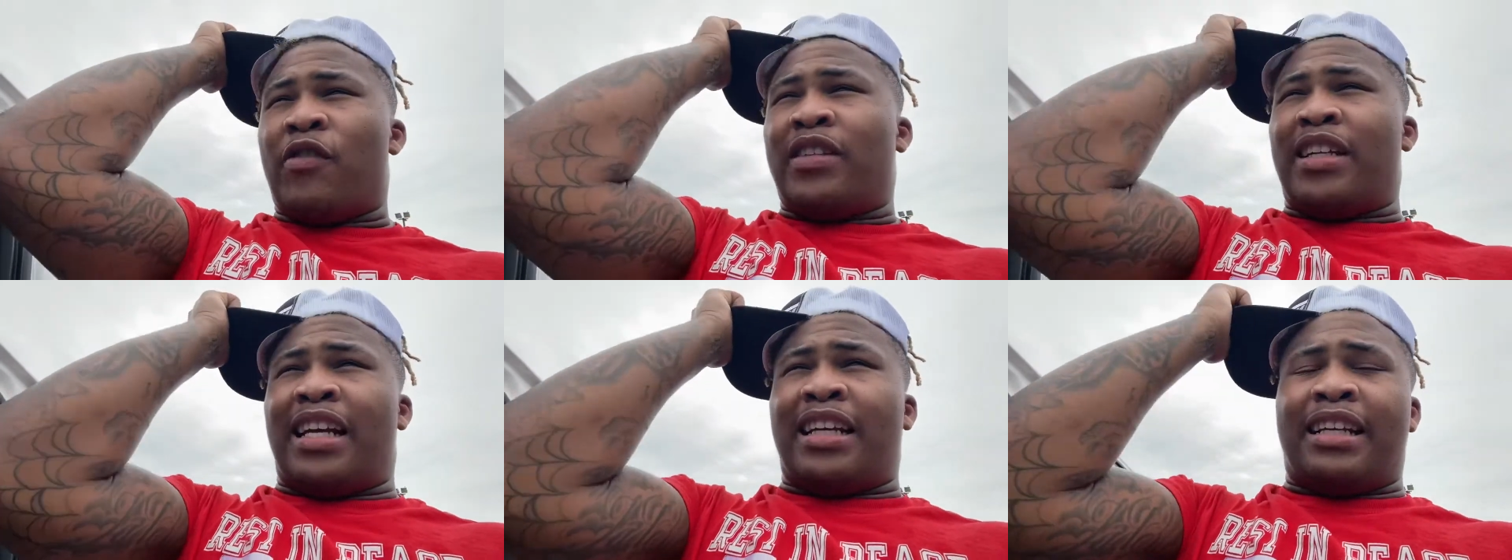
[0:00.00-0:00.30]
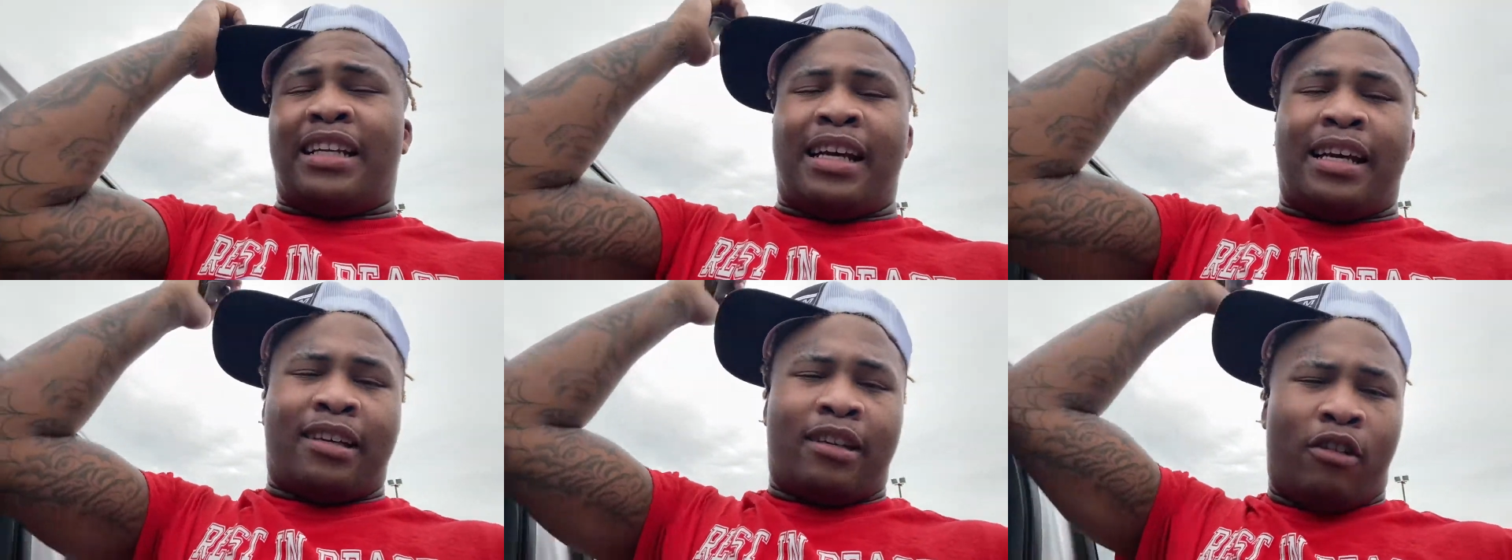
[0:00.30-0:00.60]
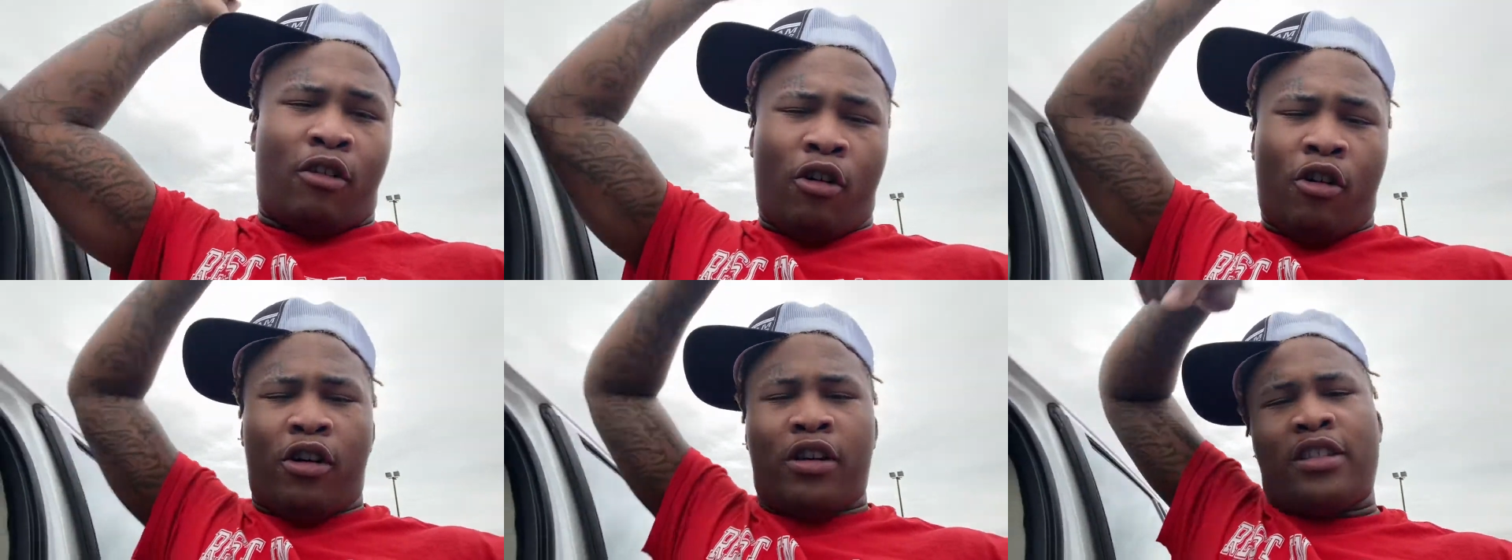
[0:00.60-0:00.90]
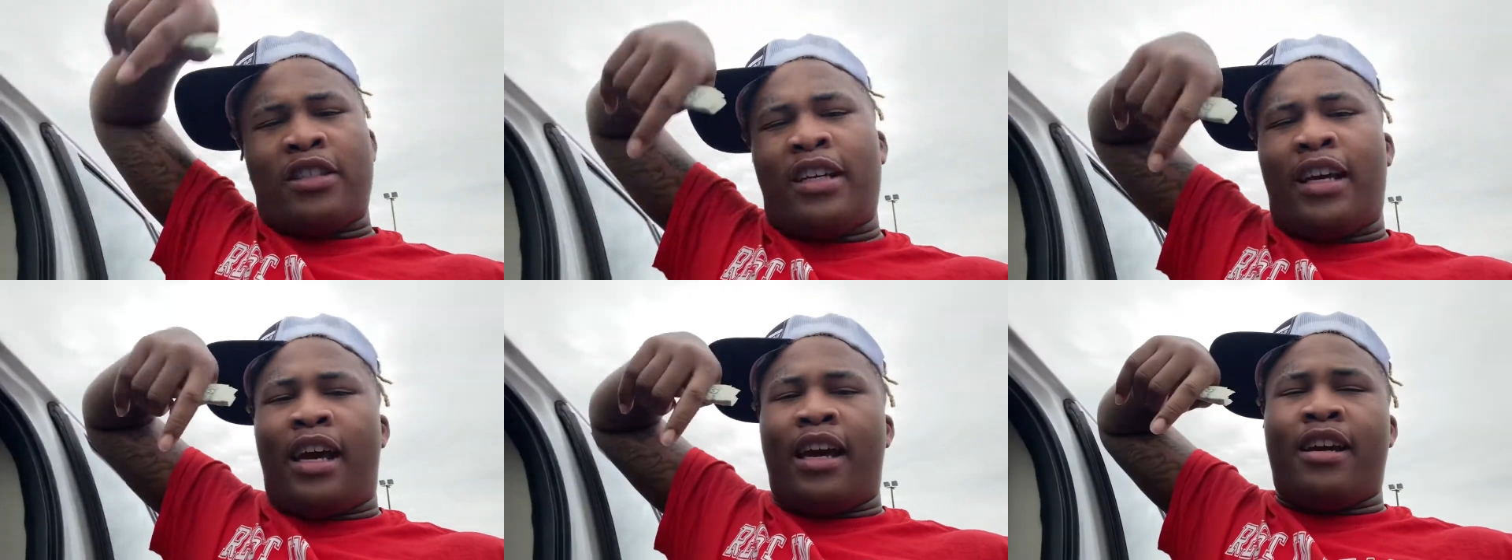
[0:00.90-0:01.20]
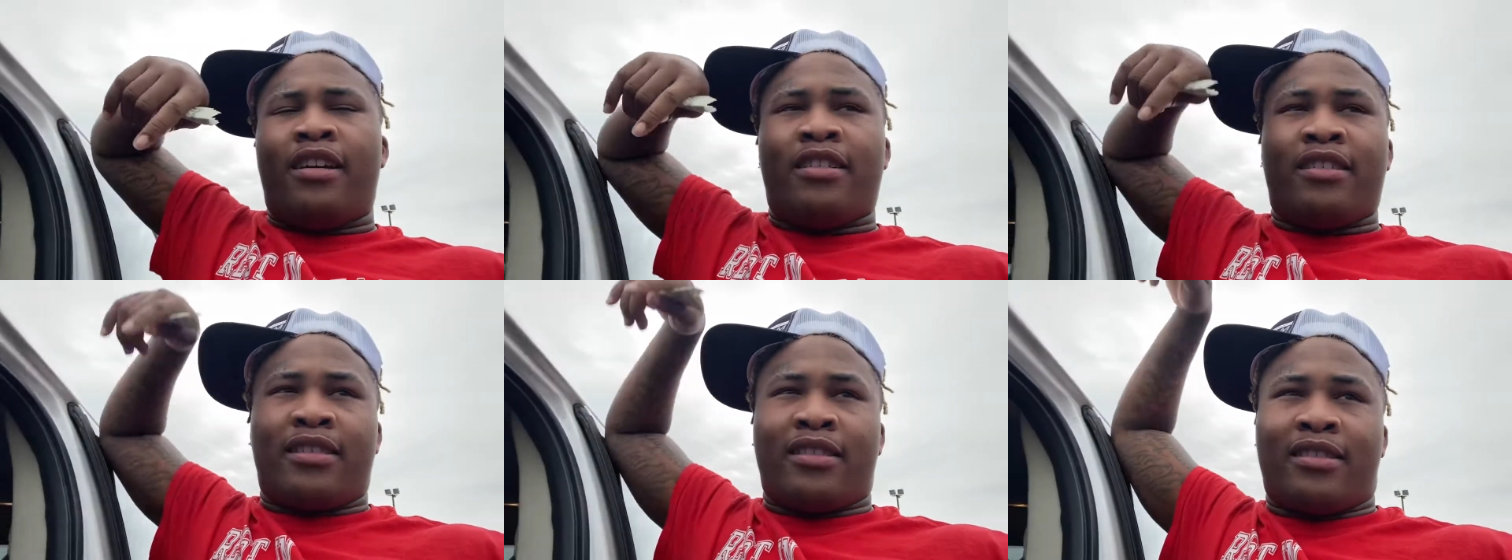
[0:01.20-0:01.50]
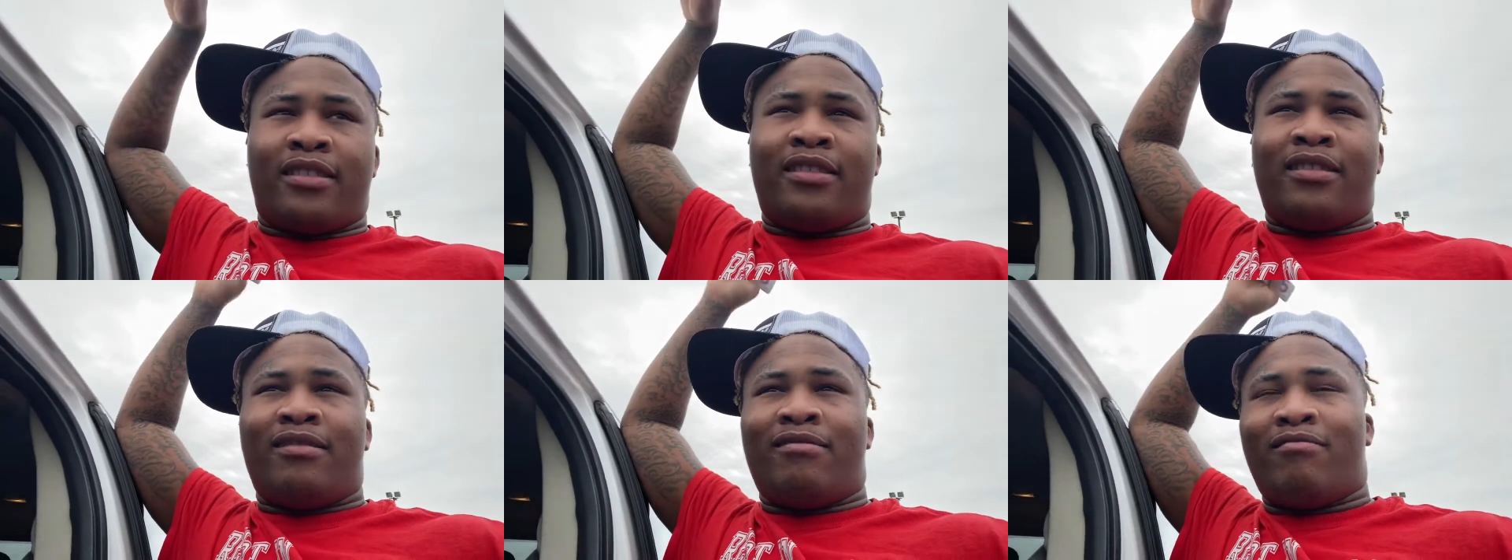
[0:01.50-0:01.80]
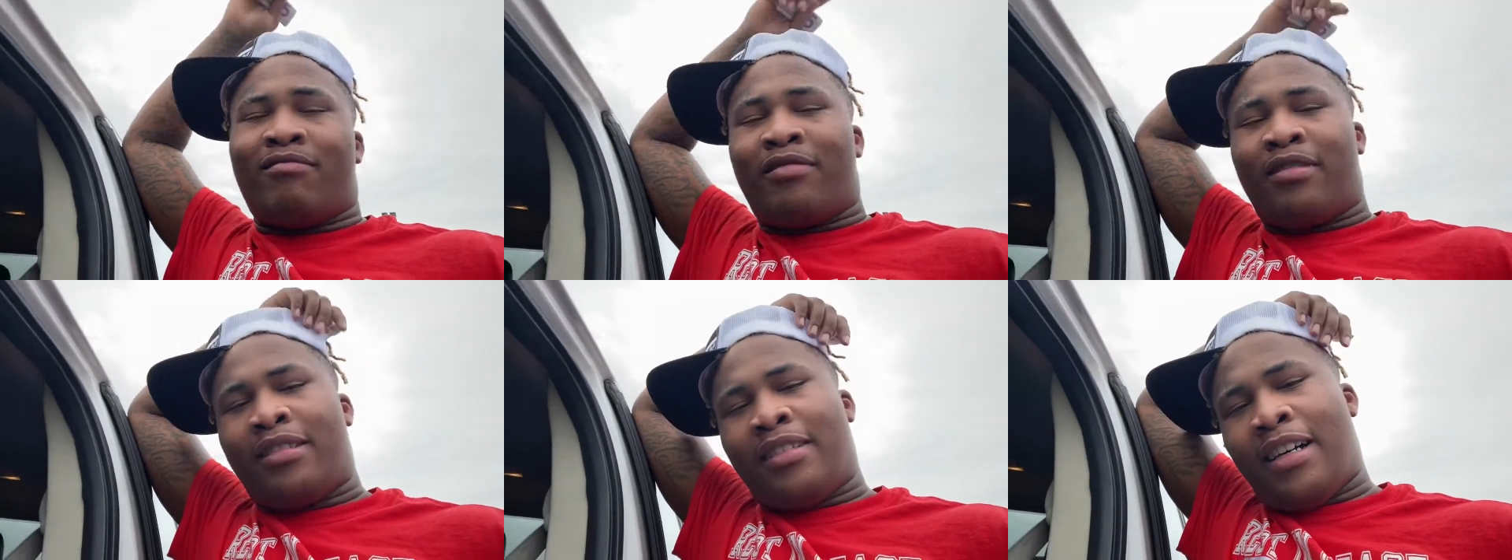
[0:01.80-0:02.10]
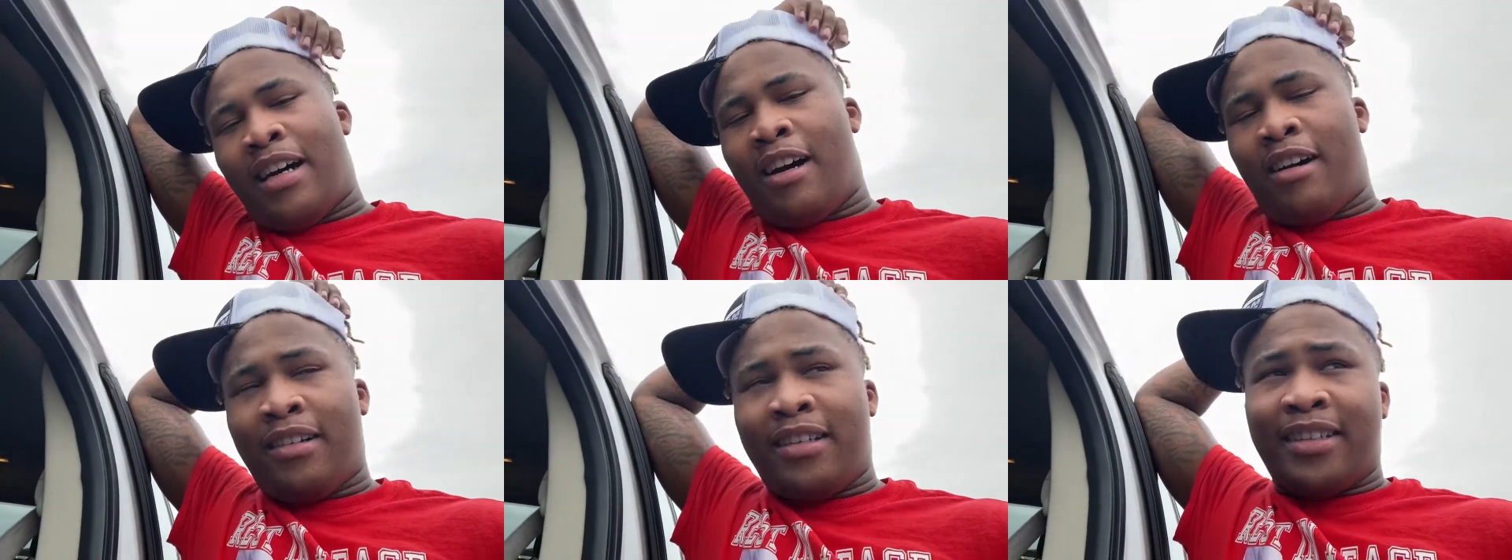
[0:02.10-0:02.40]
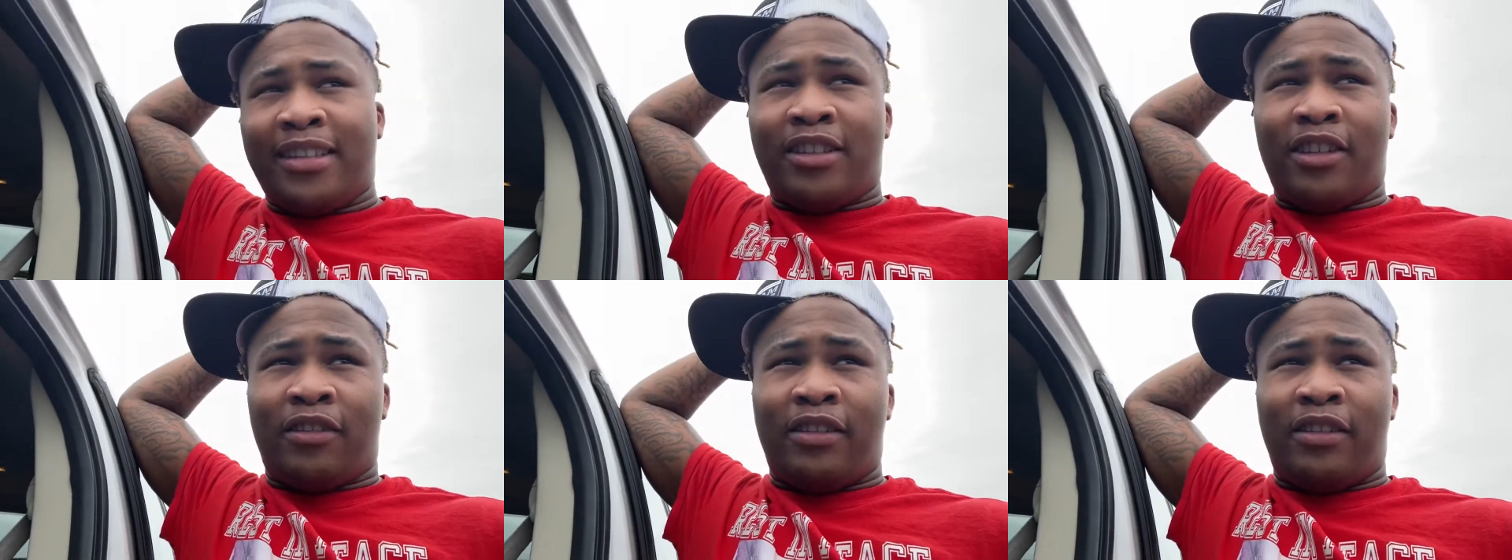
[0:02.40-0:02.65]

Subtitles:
like the oil change and all this stuff.